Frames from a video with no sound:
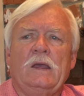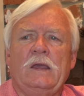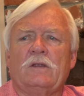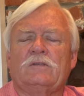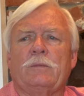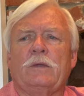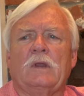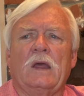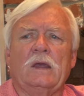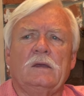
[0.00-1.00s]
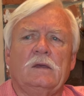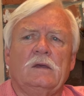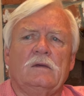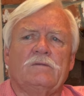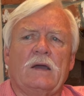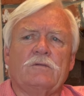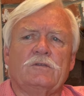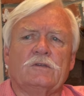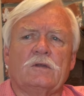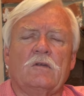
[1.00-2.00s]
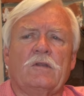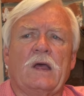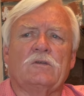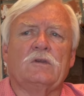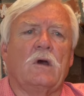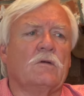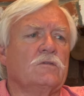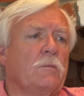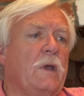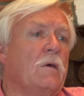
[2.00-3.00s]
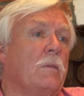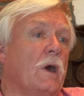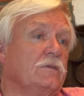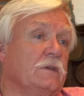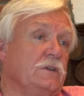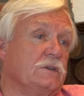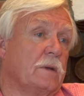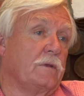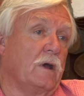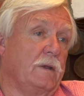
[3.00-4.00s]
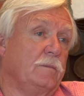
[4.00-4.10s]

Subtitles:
he had something like $500,000 or $600,000 of bail bonds that he jumped on.